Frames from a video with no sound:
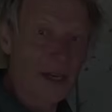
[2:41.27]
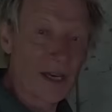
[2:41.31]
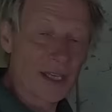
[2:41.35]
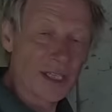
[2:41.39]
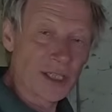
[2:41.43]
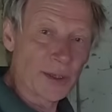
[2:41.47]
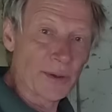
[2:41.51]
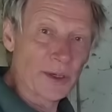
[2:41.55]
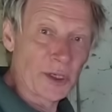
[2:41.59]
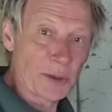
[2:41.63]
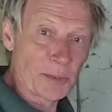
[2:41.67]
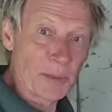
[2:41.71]

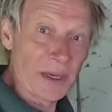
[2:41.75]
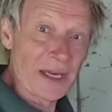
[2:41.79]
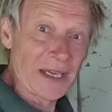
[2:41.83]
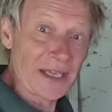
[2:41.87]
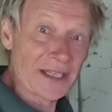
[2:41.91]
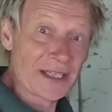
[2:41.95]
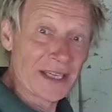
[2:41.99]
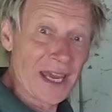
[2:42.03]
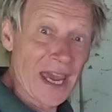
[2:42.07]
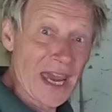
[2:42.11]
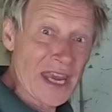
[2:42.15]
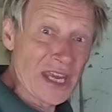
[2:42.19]
So it's
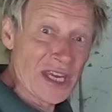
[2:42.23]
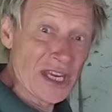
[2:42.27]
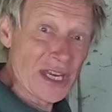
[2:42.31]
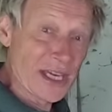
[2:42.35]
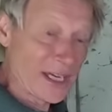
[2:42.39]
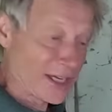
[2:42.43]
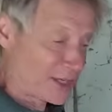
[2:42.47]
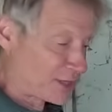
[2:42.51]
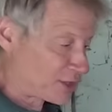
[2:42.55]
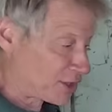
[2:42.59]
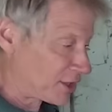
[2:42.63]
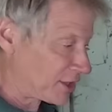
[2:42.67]
been ten
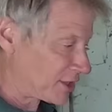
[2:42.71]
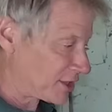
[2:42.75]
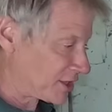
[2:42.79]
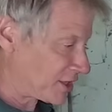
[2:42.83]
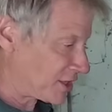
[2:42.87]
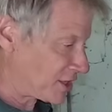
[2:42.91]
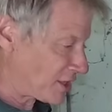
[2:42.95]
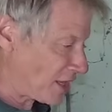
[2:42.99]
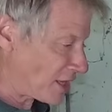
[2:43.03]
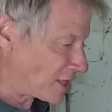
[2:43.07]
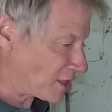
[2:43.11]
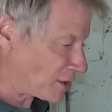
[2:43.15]
years since
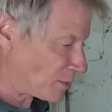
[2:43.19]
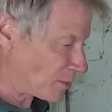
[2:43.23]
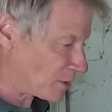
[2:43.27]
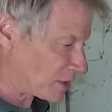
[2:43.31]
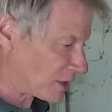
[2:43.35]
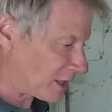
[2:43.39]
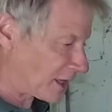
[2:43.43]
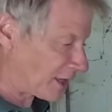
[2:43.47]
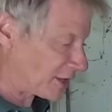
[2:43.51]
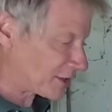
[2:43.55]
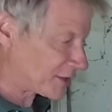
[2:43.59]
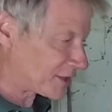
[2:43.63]
this engine
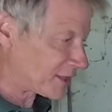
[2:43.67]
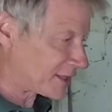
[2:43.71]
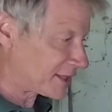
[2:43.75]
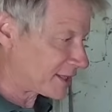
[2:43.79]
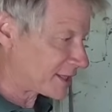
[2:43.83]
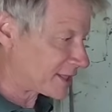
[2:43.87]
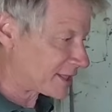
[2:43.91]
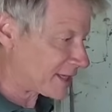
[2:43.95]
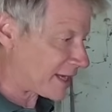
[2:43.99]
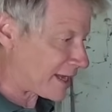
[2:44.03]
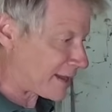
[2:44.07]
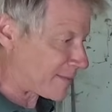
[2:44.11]
was last in
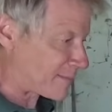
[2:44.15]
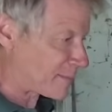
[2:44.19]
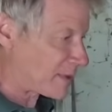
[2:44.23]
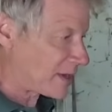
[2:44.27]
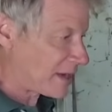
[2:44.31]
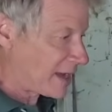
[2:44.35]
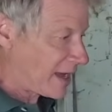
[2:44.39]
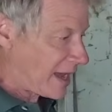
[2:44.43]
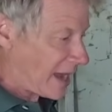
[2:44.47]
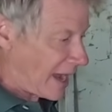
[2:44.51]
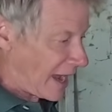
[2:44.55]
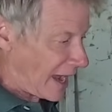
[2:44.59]
steam,
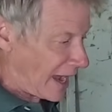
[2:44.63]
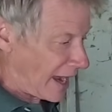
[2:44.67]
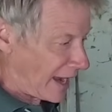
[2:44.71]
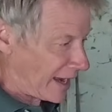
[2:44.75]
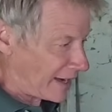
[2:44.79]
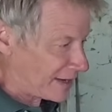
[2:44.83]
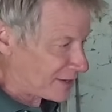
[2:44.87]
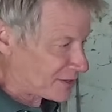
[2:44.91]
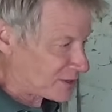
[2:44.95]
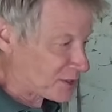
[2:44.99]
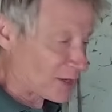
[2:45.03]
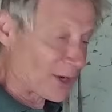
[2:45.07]

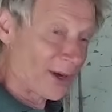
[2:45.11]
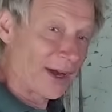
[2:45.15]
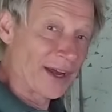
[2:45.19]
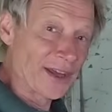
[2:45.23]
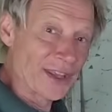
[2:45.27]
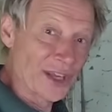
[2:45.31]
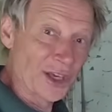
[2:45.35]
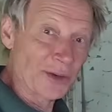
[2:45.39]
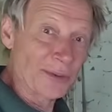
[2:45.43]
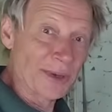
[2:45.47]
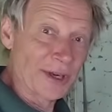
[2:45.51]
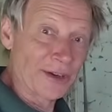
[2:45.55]
and so I
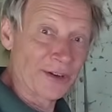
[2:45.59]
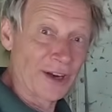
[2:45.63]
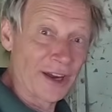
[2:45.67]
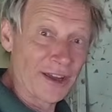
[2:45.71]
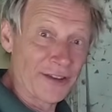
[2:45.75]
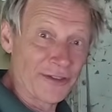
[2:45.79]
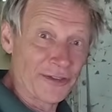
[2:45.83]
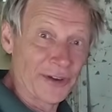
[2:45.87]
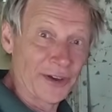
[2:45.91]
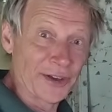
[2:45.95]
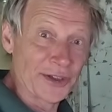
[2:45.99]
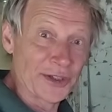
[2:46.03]
think it'd be
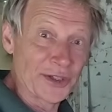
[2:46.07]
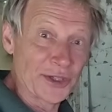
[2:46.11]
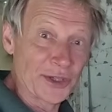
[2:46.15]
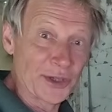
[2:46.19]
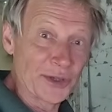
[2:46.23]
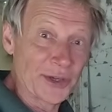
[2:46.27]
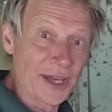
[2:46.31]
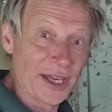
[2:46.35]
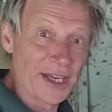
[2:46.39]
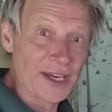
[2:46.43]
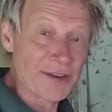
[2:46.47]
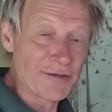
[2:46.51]
great fun
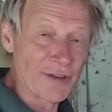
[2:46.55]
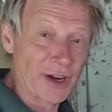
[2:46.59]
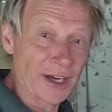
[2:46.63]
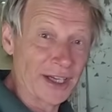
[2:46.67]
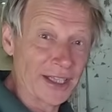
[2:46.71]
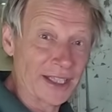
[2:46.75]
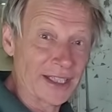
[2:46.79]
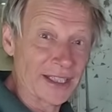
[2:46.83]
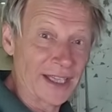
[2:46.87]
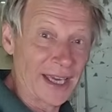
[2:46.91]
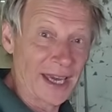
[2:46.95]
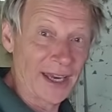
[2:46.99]
to get it
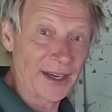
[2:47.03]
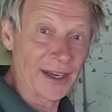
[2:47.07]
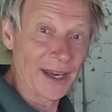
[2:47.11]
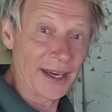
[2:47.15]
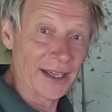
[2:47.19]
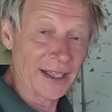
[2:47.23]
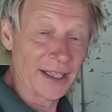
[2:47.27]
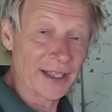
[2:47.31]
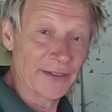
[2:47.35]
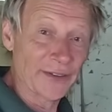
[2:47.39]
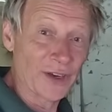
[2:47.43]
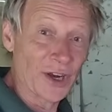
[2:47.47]
running again
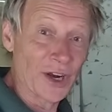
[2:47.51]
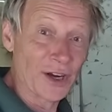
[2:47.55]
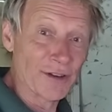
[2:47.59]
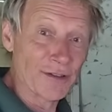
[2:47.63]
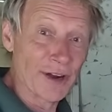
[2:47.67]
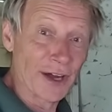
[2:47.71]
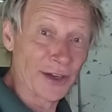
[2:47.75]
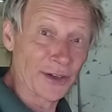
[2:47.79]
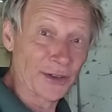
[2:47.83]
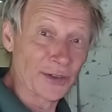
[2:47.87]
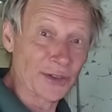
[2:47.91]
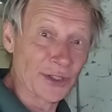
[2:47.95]
and give it a
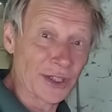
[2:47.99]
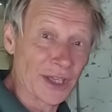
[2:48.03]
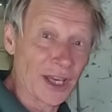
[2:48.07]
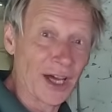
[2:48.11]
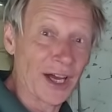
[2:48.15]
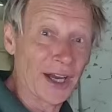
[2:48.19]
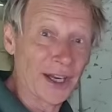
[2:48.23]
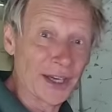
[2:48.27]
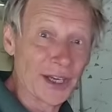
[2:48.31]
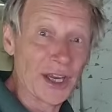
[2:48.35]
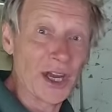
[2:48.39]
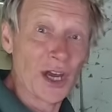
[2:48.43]
run on the
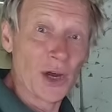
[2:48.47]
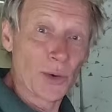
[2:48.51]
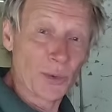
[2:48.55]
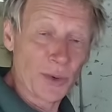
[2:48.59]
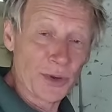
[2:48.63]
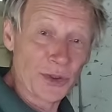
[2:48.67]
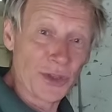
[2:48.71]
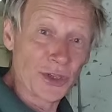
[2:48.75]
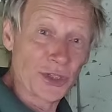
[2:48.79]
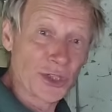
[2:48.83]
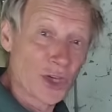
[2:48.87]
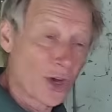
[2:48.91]
line
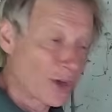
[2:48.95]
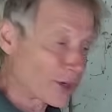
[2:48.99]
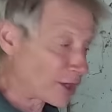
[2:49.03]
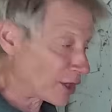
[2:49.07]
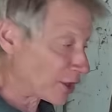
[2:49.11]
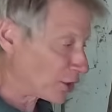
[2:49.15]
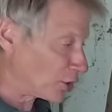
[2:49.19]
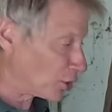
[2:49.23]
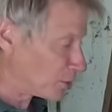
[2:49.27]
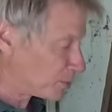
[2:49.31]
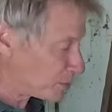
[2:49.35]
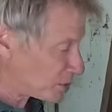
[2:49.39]
with the
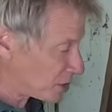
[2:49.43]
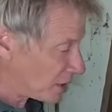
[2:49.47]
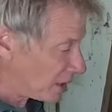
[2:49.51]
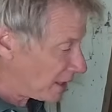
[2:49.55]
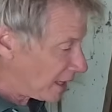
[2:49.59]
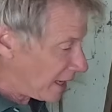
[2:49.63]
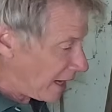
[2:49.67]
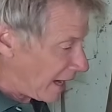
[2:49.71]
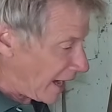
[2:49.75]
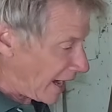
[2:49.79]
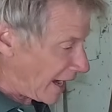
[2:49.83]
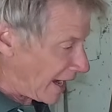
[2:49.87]
turning loops
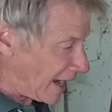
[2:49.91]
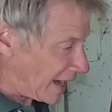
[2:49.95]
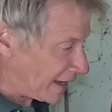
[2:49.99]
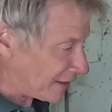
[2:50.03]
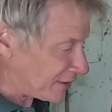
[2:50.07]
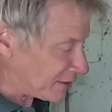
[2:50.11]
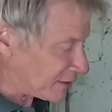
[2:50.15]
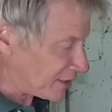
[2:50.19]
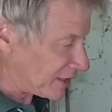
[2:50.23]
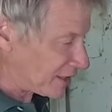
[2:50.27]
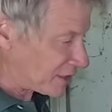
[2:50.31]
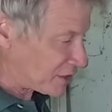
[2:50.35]

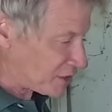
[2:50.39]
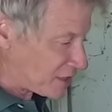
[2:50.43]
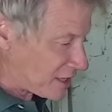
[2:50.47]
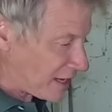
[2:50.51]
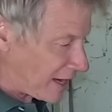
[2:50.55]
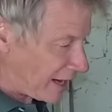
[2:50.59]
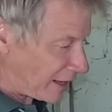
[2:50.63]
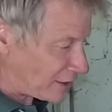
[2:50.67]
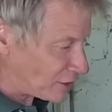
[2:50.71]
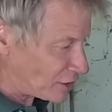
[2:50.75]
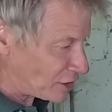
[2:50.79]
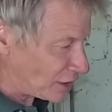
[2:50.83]
and uh, see
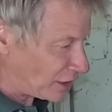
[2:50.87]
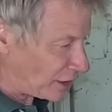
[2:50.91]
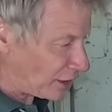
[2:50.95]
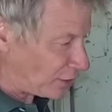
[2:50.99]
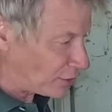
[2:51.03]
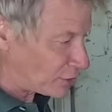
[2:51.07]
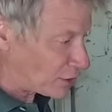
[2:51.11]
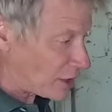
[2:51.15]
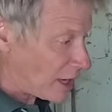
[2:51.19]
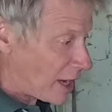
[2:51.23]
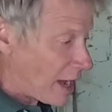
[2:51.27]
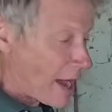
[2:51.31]
how she
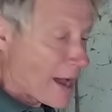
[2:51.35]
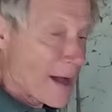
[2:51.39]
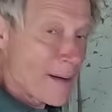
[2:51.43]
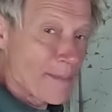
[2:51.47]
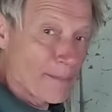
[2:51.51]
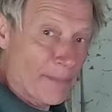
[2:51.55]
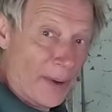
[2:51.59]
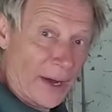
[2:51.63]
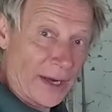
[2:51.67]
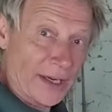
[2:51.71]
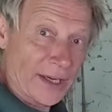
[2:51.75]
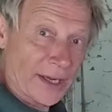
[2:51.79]
goes.
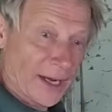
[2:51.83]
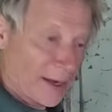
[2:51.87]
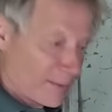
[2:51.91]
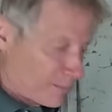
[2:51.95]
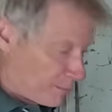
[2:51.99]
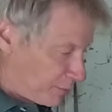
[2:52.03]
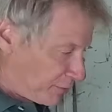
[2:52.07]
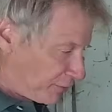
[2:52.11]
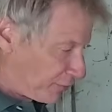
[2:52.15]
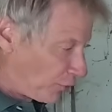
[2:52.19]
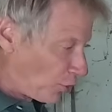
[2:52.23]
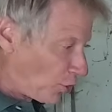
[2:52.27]
But
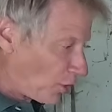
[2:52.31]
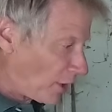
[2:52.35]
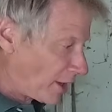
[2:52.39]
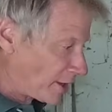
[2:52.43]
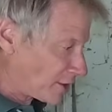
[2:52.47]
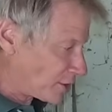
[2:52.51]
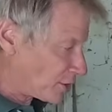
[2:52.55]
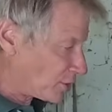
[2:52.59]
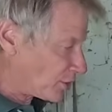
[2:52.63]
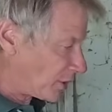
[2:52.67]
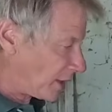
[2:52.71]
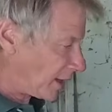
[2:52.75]
before I
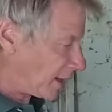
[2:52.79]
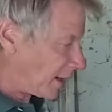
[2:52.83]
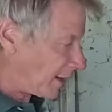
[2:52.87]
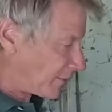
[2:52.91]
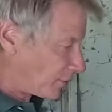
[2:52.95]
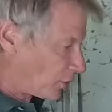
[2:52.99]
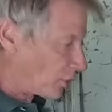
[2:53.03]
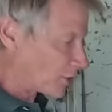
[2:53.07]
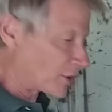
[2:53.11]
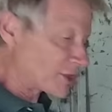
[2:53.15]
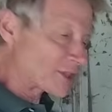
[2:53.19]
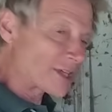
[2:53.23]
do that,
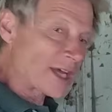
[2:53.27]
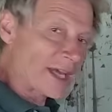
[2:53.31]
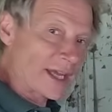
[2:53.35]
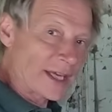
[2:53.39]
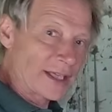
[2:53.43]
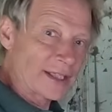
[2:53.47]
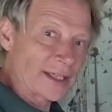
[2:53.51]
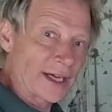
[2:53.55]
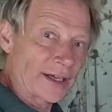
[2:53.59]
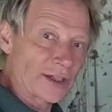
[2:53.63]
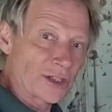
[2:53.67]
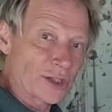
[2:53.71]
I've got to take
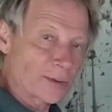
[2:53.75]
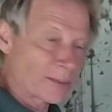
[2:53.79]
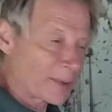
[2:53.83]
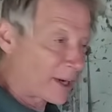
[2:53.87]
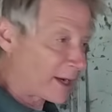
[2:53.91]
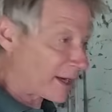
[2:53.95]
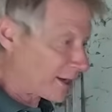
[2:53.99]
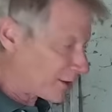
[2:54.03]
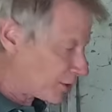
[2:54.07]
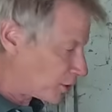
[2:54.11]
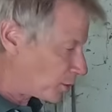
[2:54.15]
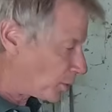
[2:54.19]
it down to
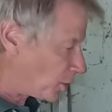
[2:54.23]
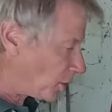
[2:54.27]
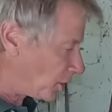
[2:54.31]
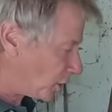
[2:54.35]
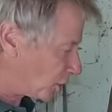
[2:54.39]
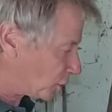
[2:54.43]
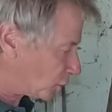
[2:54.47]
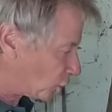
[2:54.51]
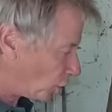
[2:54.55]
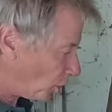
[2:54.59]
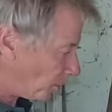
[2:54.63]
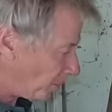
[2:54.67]
my other
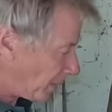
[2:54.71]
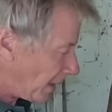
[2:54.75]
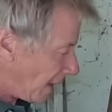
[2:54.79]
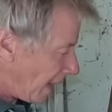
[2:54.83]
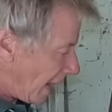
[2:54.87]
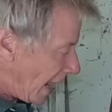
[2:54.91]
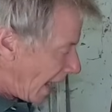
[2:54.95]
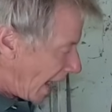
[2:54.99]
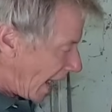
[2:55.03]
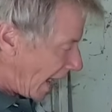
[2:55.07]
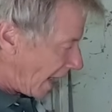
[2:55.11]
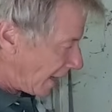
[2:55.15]
workshop
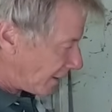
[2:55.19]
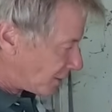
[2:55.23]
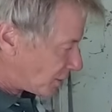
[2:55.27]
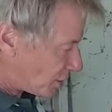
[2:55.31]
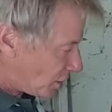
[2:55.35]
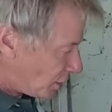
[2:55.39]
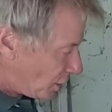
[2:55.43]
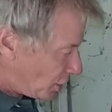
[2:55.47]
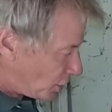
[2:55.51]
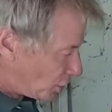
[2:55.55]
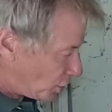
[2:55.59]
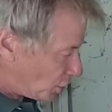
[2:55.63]

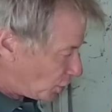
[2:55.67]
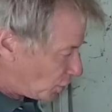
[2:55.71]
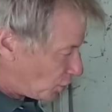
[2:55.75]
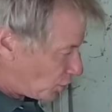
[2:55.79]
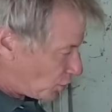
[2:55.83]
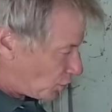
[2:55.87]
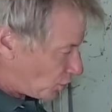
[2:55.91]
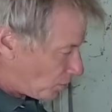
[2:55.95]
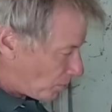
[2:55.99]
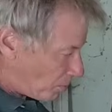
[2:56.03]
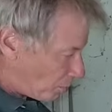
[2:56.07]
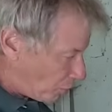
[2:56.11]
and
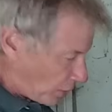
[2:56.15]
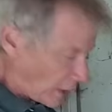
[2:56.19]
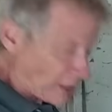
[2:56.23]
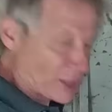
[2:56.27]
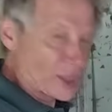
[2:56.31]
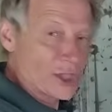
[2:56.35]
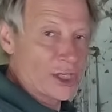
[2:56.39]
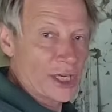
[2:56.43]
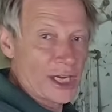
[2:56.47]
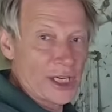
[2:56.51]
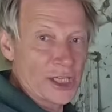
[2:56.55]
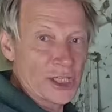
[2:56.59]
to
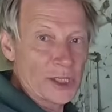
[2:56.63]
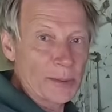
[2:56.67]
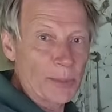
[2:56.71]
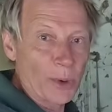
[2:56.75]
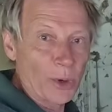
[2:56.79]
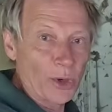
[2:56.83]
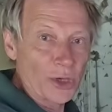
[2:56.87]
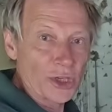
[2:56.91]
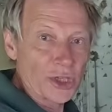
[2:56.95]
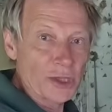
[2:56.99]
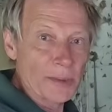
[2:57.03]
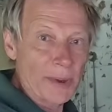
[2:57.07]
pressure test the
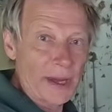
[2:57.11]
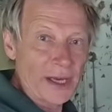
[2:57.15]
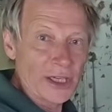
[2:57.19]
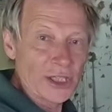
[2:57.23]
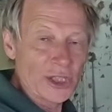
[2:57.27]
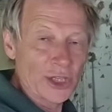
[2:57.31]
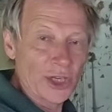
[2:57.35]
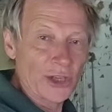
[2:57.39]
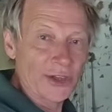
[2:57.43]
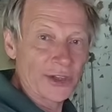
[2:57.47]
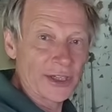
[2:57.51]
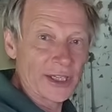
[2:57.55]
boiler to make
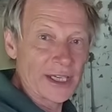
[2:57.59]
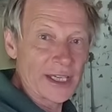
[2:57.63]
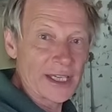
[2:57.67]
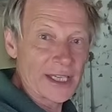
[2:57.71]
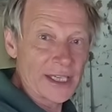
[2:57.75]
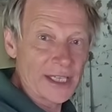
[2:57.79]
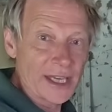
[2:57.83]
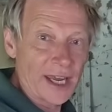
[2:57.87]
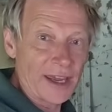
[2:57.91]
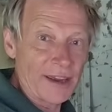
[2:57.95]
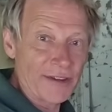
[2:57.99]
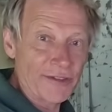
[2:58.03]
certain that
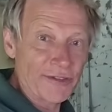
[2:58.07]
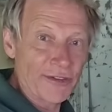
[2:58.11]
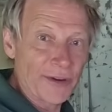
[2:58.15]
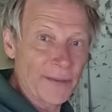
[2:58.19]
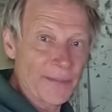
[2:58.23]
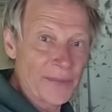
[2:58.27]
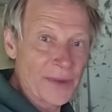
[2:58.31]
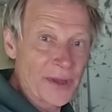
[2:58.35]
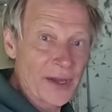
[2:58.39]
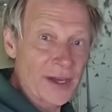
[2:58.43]
it's safe.